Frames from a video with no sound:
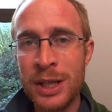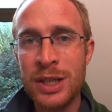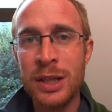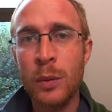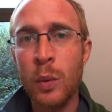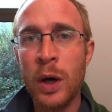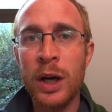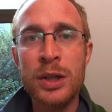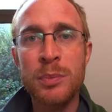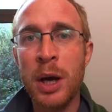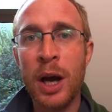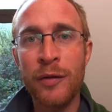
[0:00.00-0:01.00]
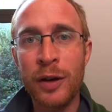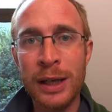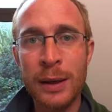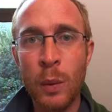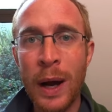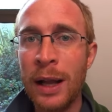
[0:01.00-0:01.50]
It still works
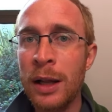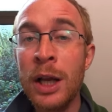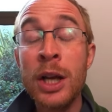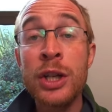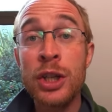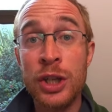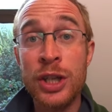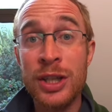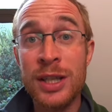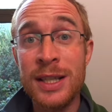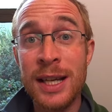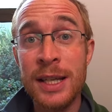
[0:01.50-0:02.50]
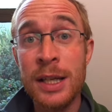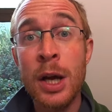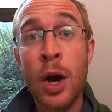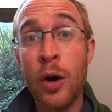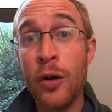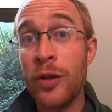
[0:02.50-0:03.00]
perfectly well, just as it did
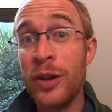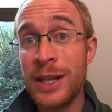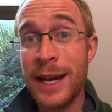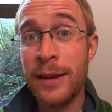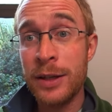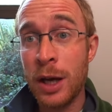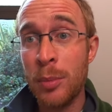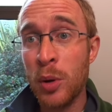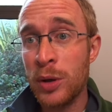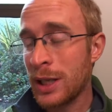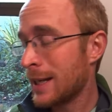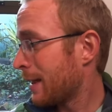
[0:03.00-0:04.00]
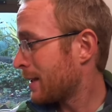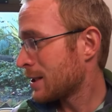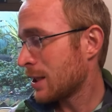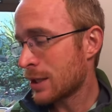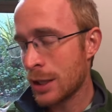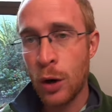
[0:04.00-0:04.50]
on the day that I bought it. Now,
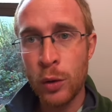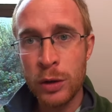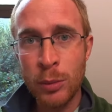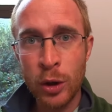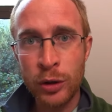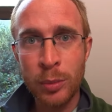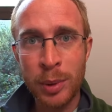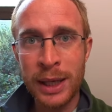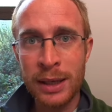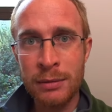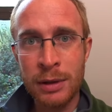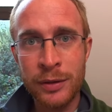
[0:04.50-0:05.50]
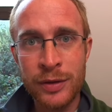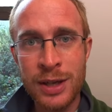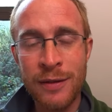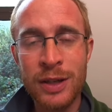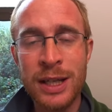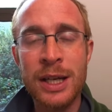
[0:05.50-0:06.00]
this is an older model, being kind of
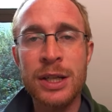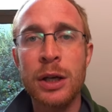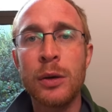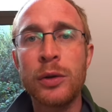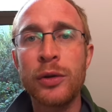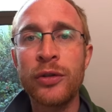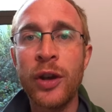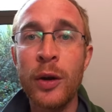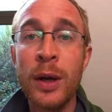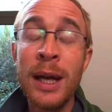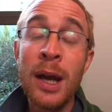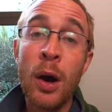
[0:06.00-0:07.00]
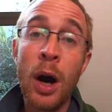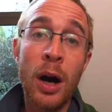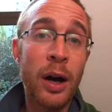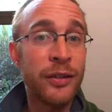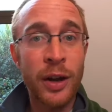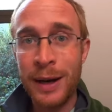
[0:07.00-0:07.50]
7 years old or so.
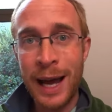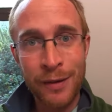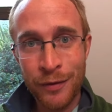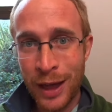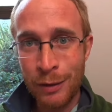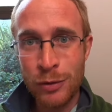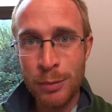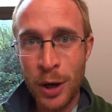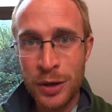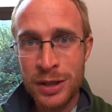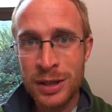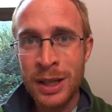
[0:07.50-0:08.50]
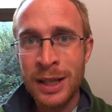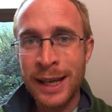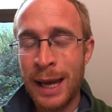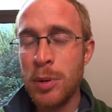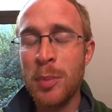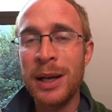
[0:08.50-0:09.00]
I don't have that remote
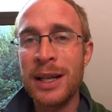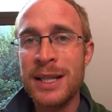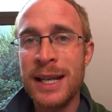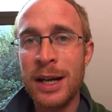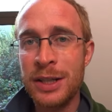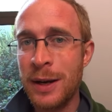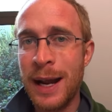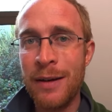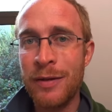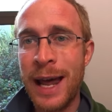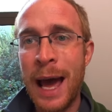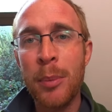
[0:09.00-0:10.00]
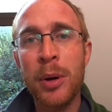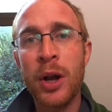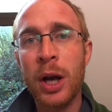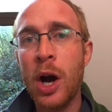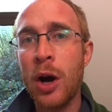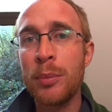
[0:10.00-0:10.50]
capability, I don't have an app, and
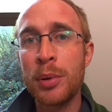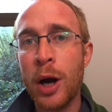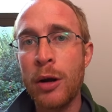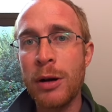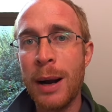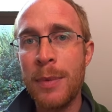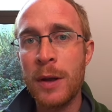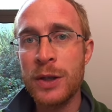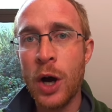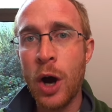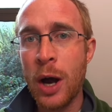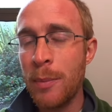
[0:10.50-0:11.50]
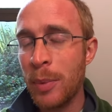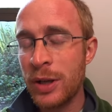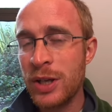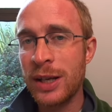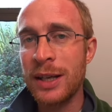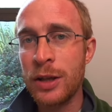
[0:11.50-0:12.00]
I can't program the time,
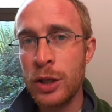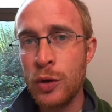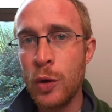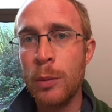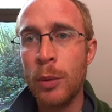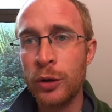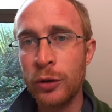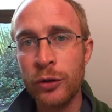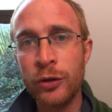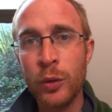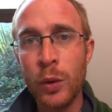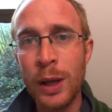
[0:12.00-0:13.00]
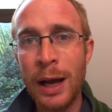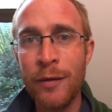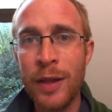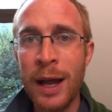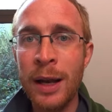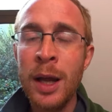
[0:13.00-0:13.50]
but certainly the newer models do all
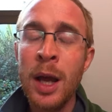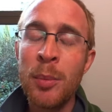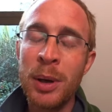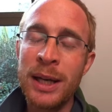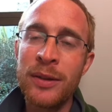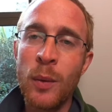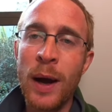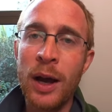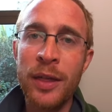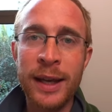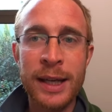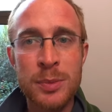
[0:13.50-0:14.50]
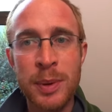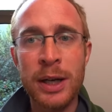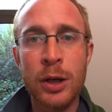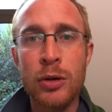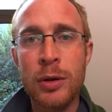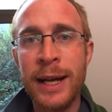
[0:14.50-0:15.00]
have that. But either way, I think it's
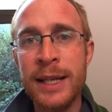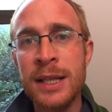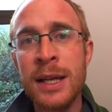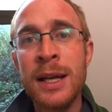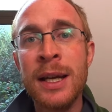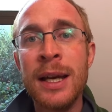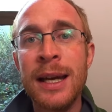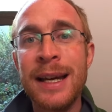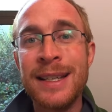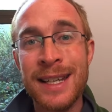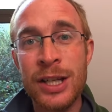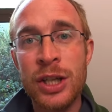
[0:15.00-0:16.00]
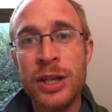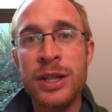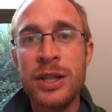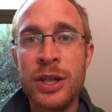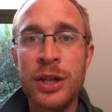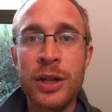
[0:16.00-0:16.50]
been a great
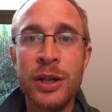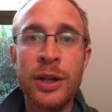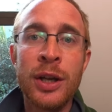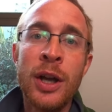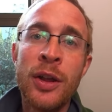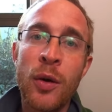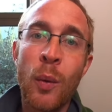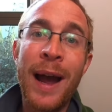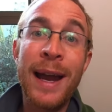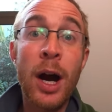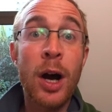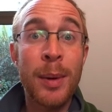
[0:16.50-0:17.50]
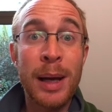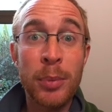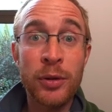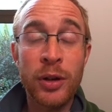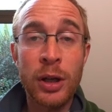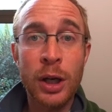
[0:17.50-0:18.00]
addition to the way I'm
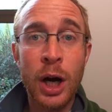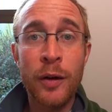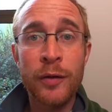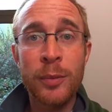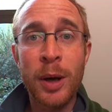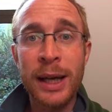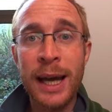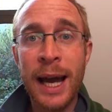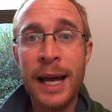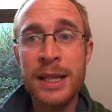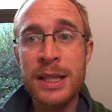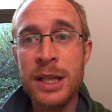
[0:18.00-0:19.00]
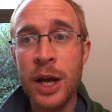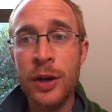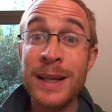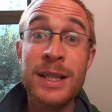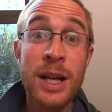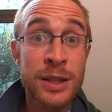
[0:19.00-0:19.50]
able to look after my cats.
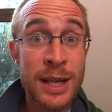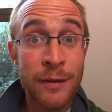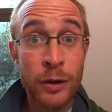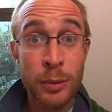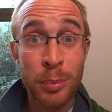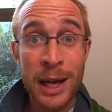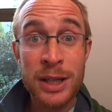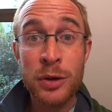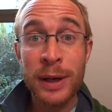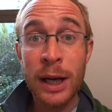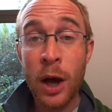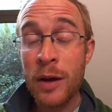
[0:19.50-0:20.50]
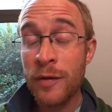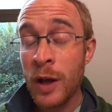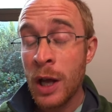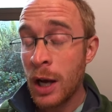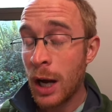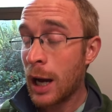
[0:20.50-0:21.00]
So it does have good battery life.